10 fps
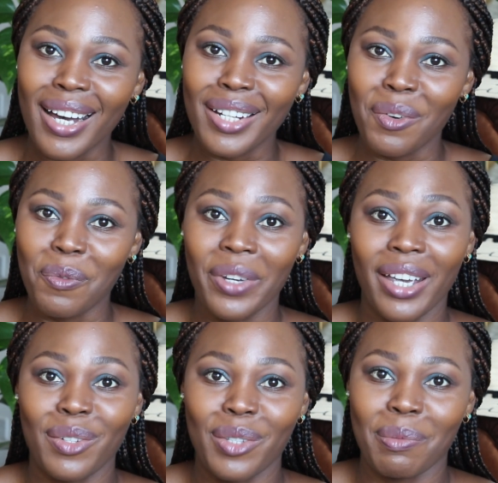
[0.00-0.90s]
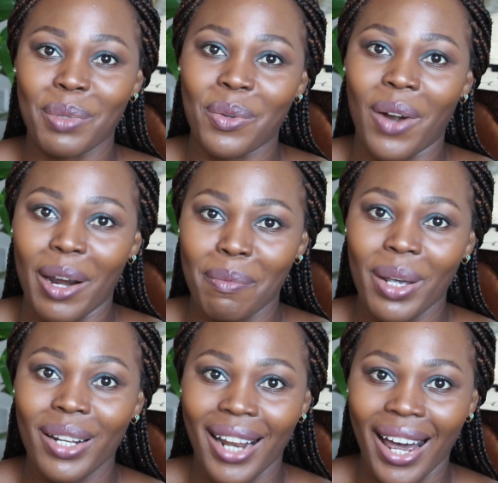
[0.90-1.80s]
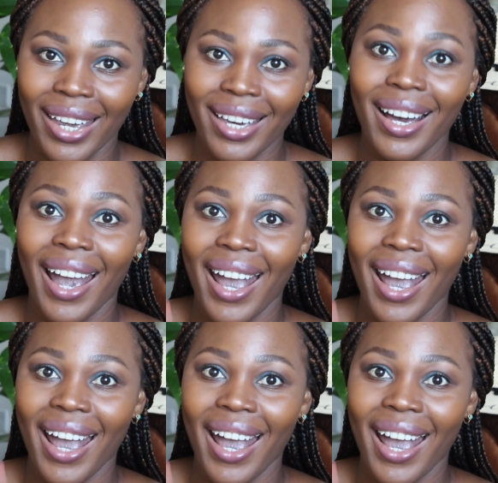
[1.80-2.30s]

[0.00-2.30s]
Don't forget to subscribe, like,